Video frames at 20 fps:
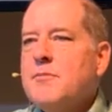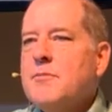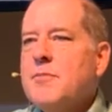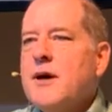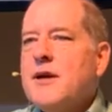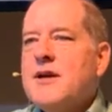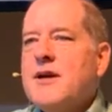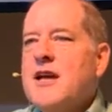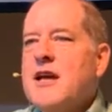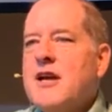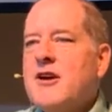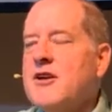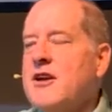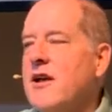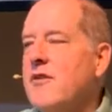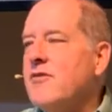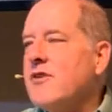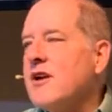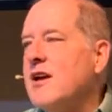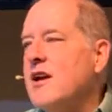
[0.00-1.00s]
But he could
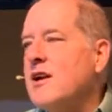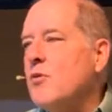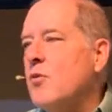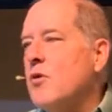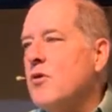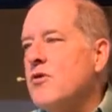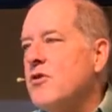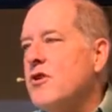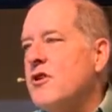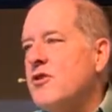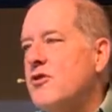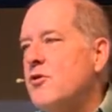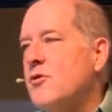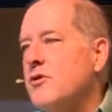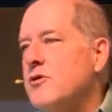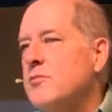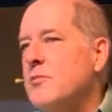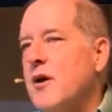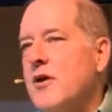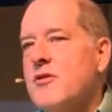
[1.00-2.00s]
never get a word into
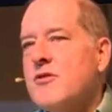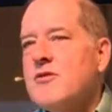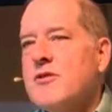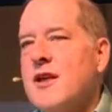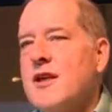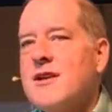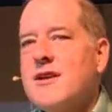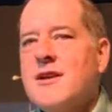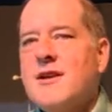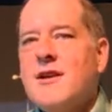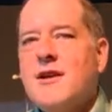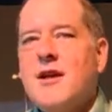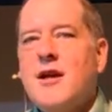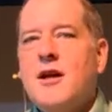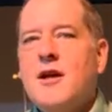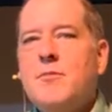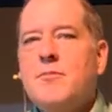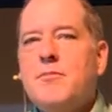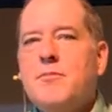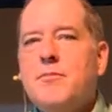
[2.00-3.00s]
his mother that
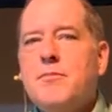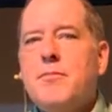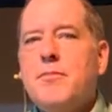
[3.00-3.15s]
he